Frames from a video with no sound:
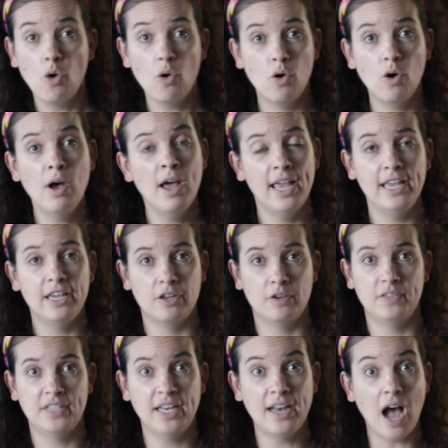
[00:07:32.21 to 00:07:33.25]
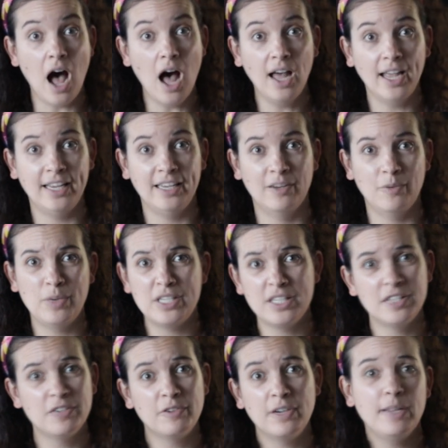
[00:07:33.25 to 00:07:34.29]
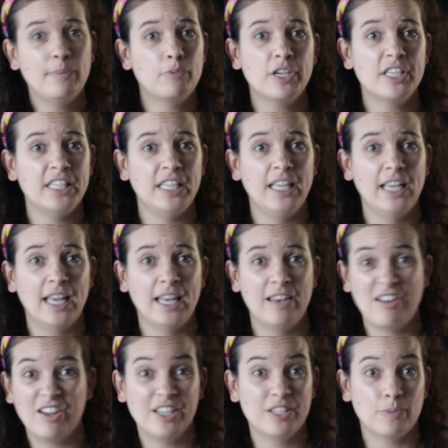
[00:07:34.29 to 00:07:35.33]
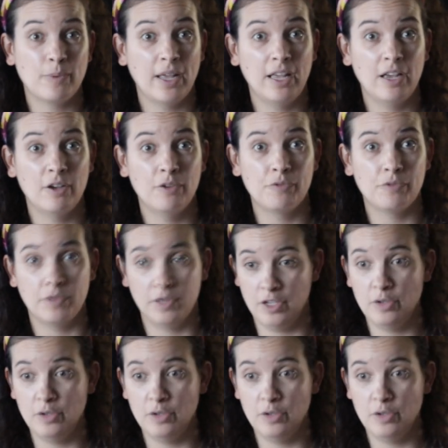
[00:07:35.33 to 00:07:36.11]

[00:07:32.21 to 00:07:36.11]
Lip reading: Or he could have said eine, which is a really pretty and nice way of